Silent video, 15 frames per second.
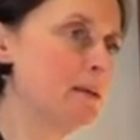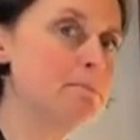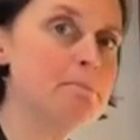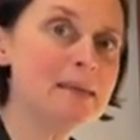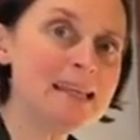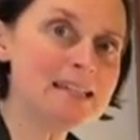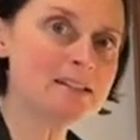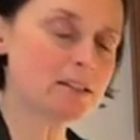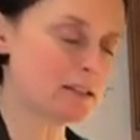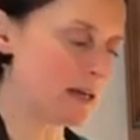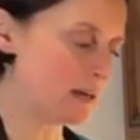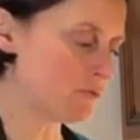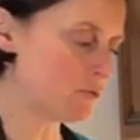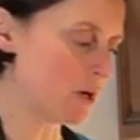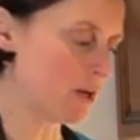it means
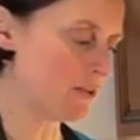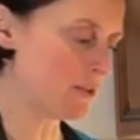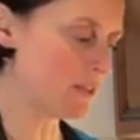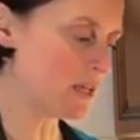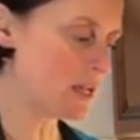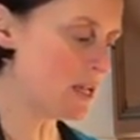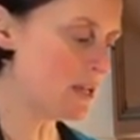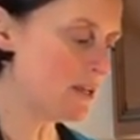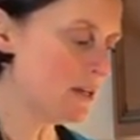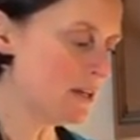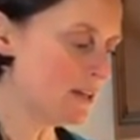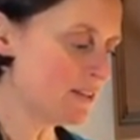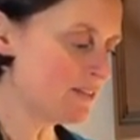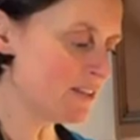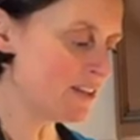that rather the
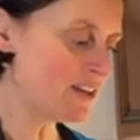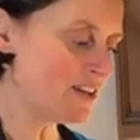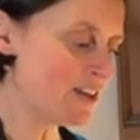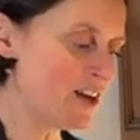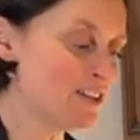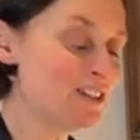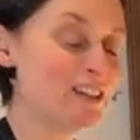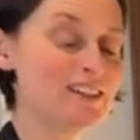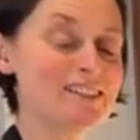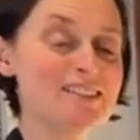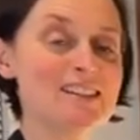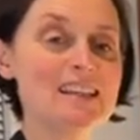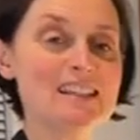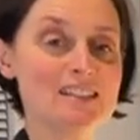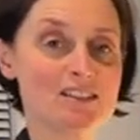
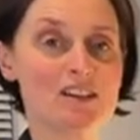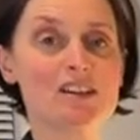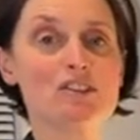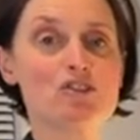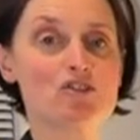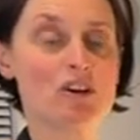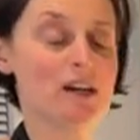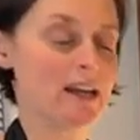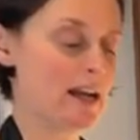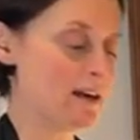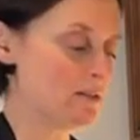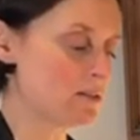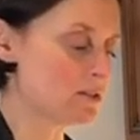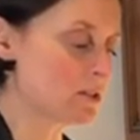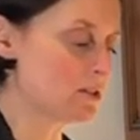onion isn't going to dry
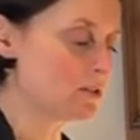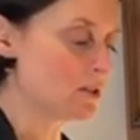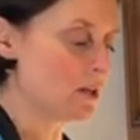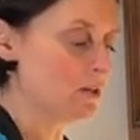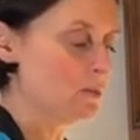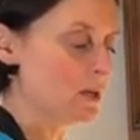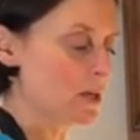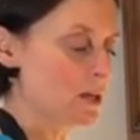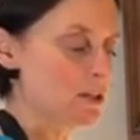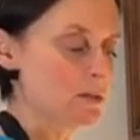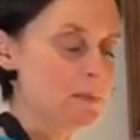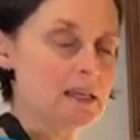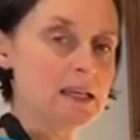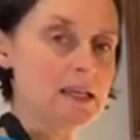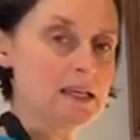out. So we're
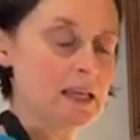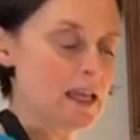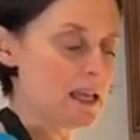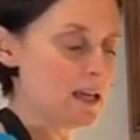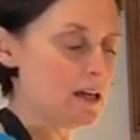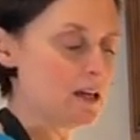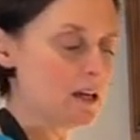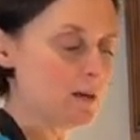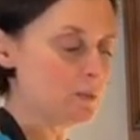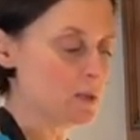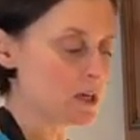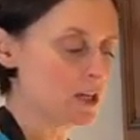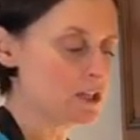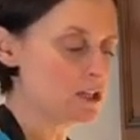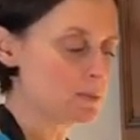going to be in here, and
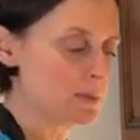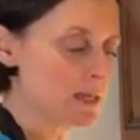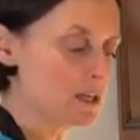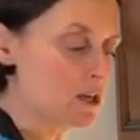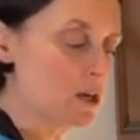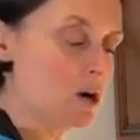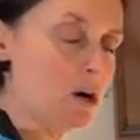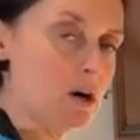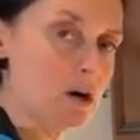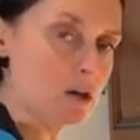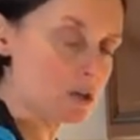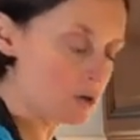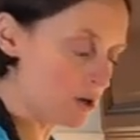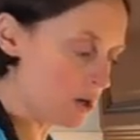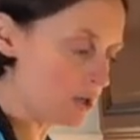we're going to be
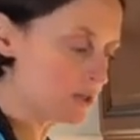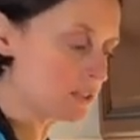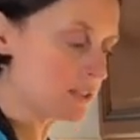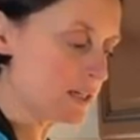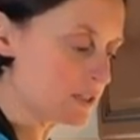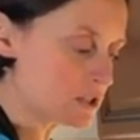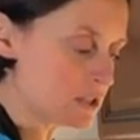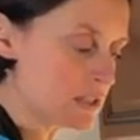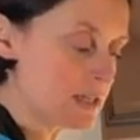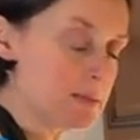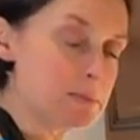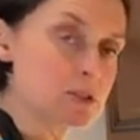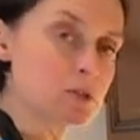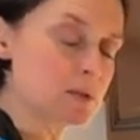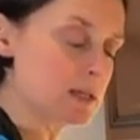across
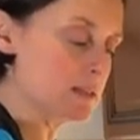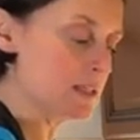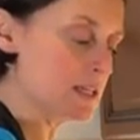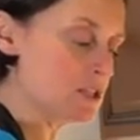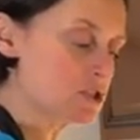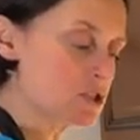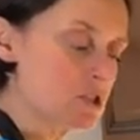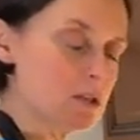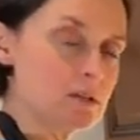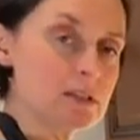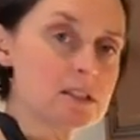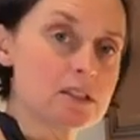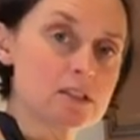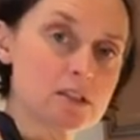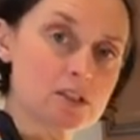actually between these two.
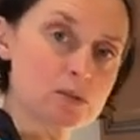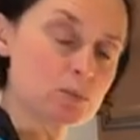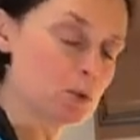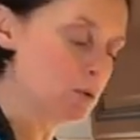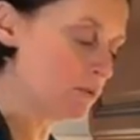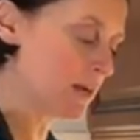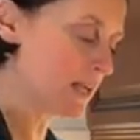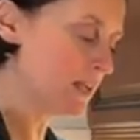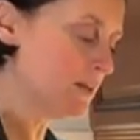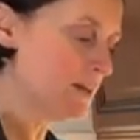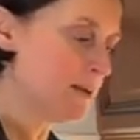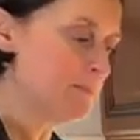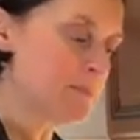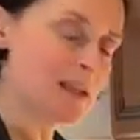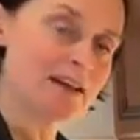This is a small ring
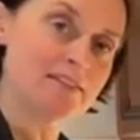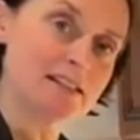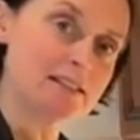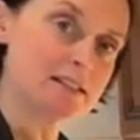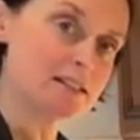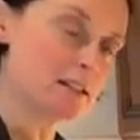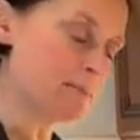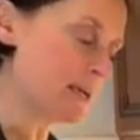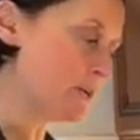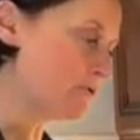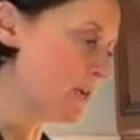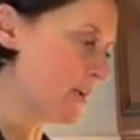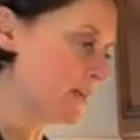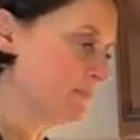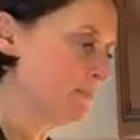and this is the
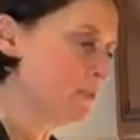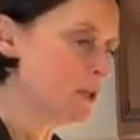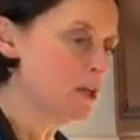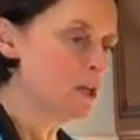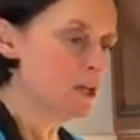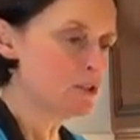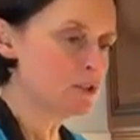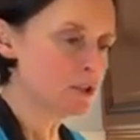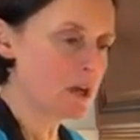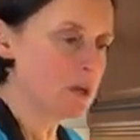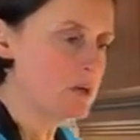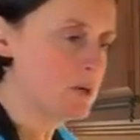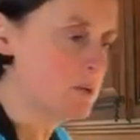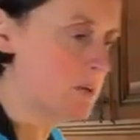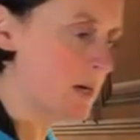big ring.
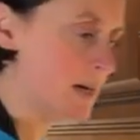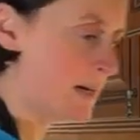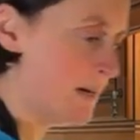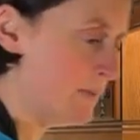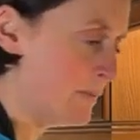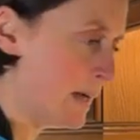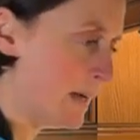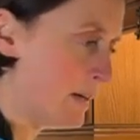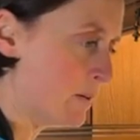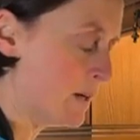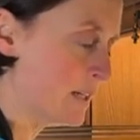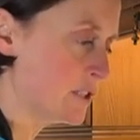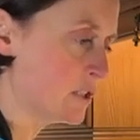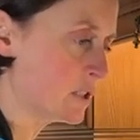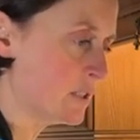So now
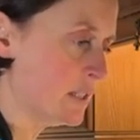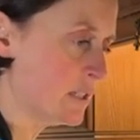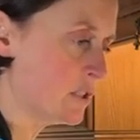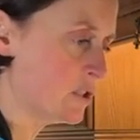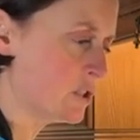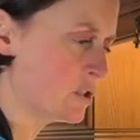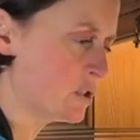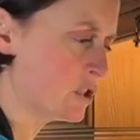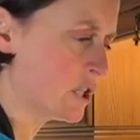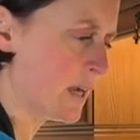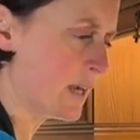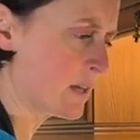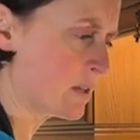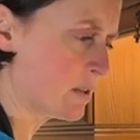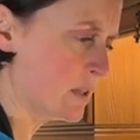I just need to just
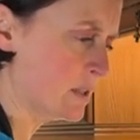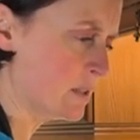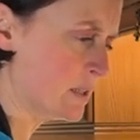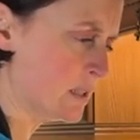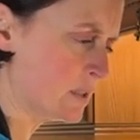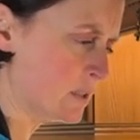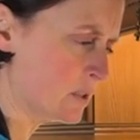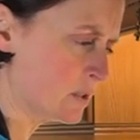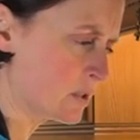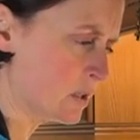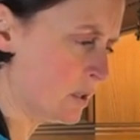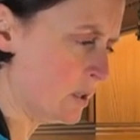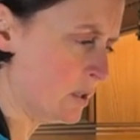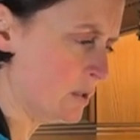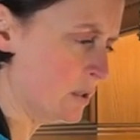check that this has
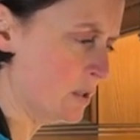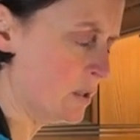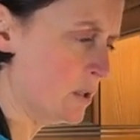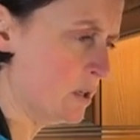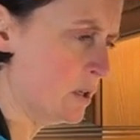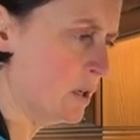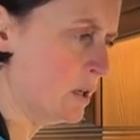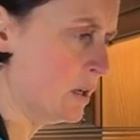gone